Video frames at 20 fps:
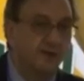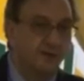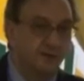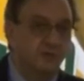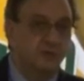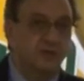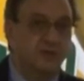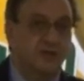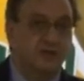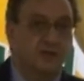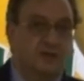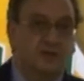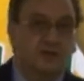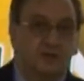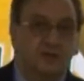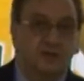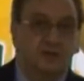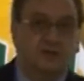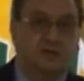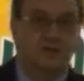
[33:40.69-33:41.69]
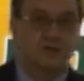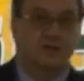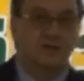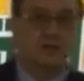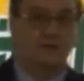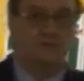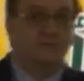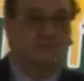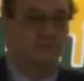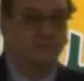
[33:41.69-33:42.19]
Okay,
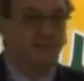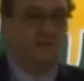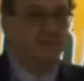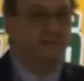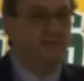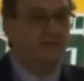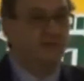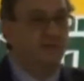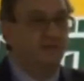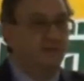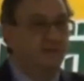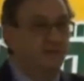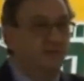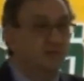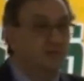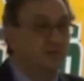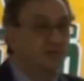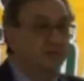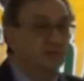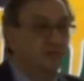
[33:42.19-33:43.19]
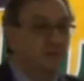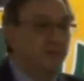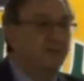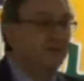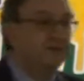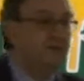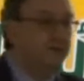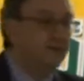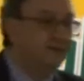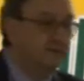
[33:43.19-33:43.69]
if you
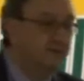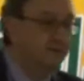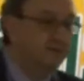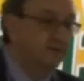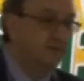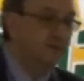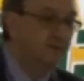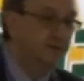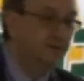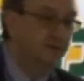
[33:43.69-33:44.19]
suspect it,